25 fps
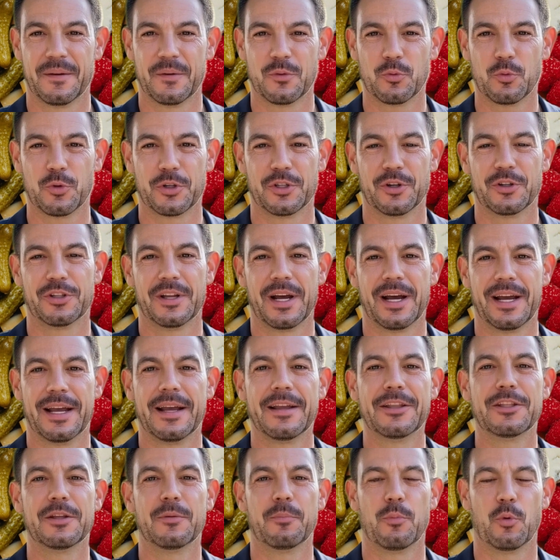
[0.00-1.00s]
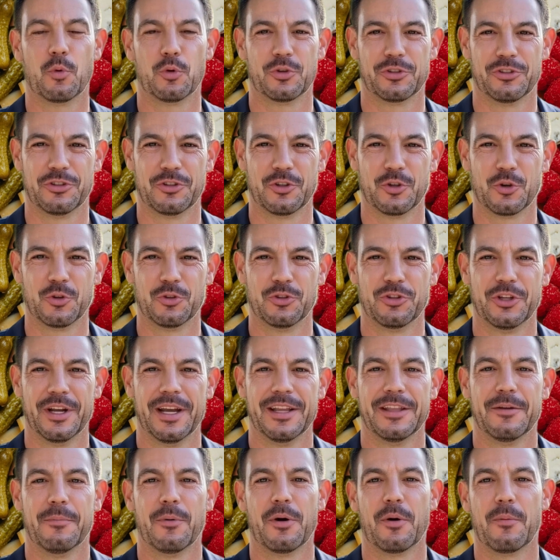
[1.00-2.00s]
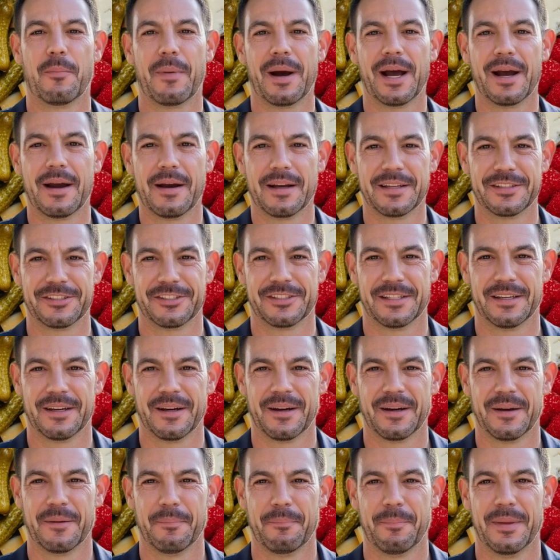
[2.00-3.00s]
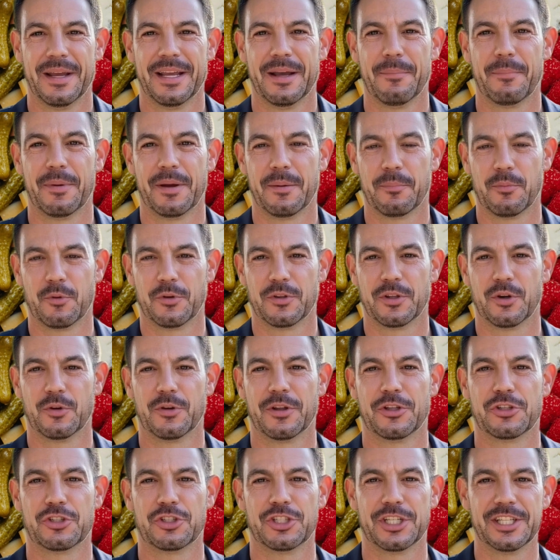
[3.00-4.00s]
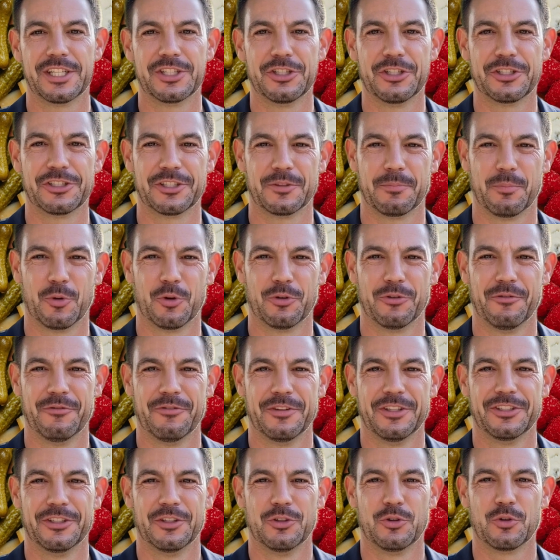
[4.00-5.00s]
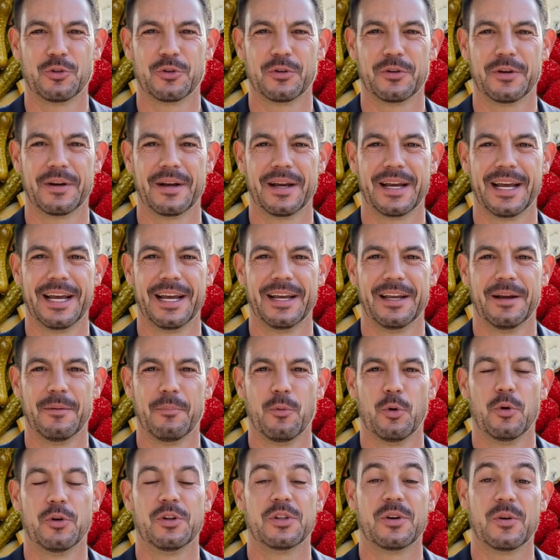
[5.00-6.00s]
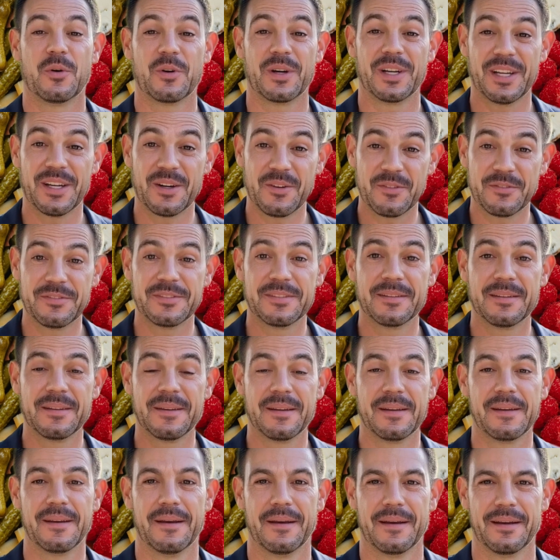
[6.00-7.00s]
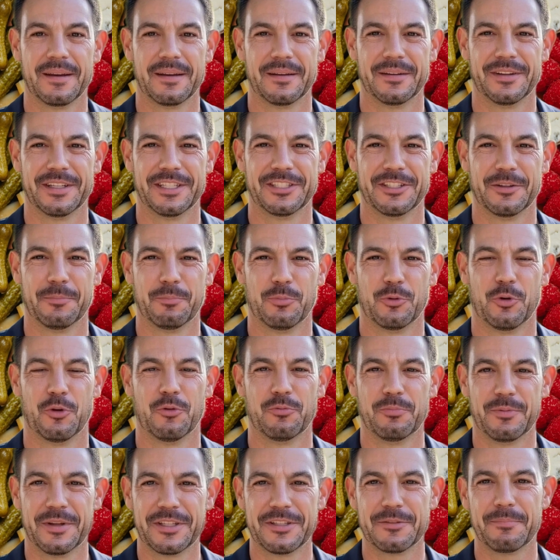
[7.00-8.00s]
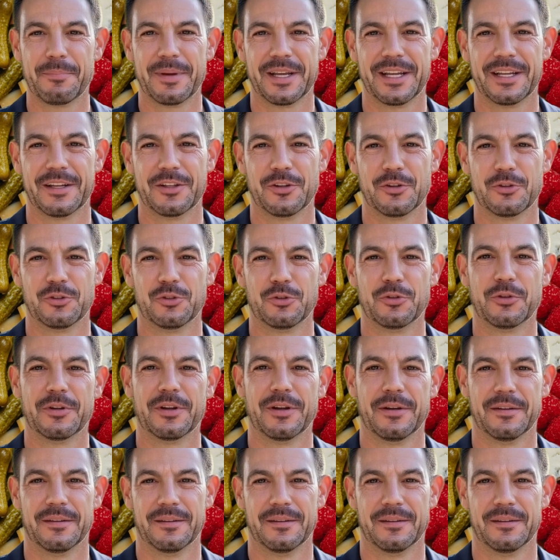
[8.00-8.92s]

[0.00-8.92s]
When your diet supports neurotransmitter balance, many people notice changes in both physical and emotional health. These improvements may include